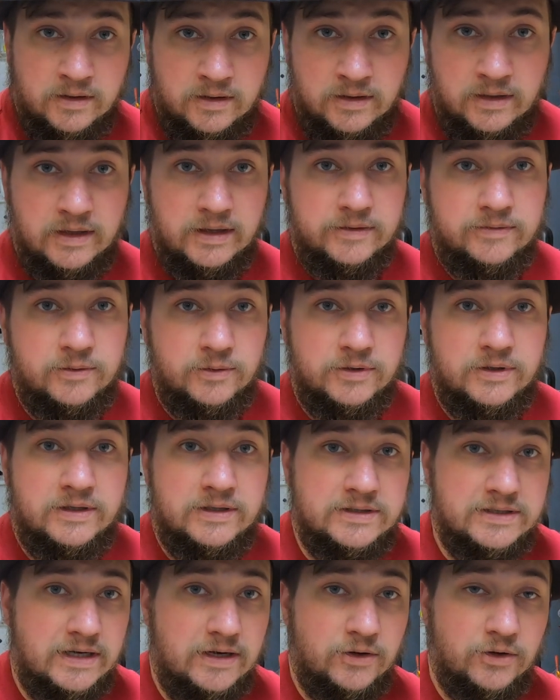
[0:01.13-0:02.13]
Hey everyone,
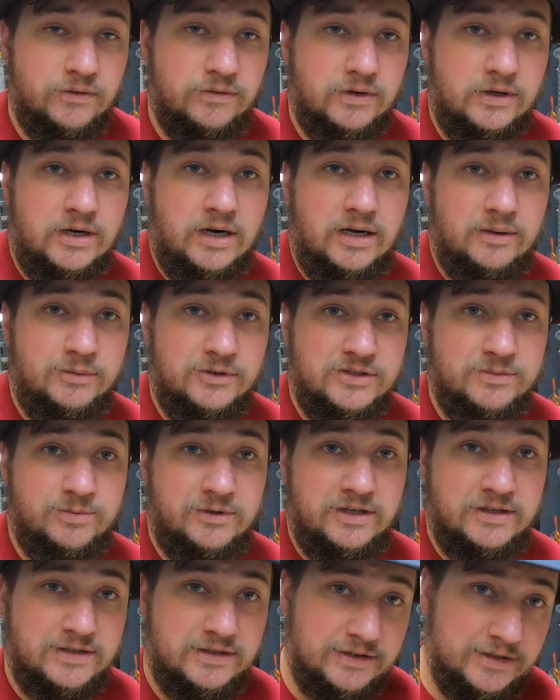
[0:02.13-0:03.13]
it's Alan over at Cobblers
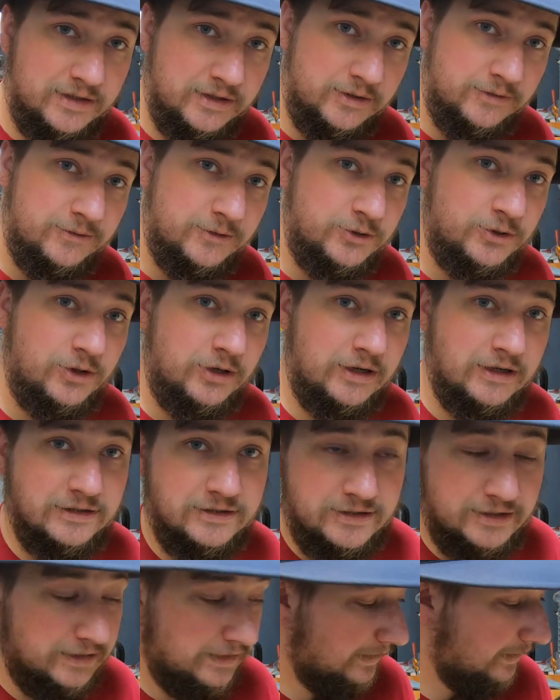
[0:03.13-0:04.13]
Plus, and thank you for joining us
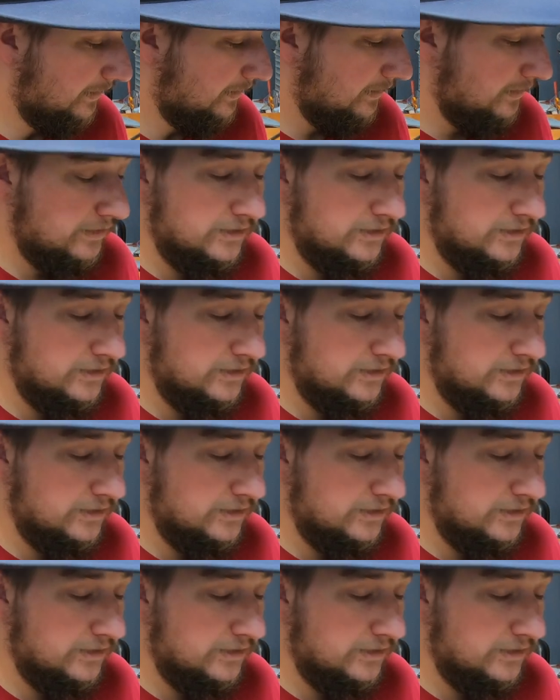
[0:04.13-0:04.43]
today.